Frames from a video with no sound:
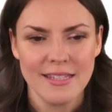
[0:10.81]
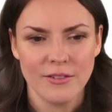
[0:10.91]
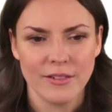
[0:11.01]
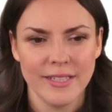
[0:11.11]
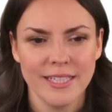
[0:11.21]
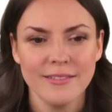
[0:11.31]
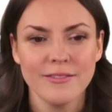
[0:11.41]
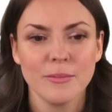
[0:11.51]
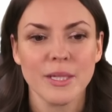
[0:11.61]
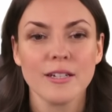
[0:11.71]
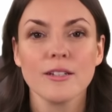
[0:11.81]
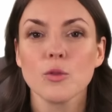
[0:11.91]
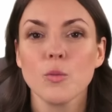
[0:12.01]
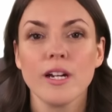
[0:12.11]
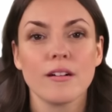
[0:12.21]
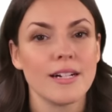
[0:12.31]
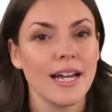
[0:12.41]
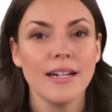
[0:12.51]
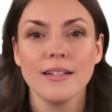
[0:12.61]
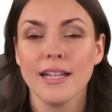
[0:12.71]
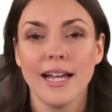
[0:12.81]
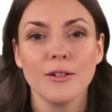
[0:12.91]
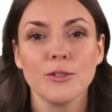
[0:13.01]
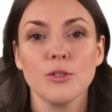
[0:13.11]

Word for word: derivative because we are not allowed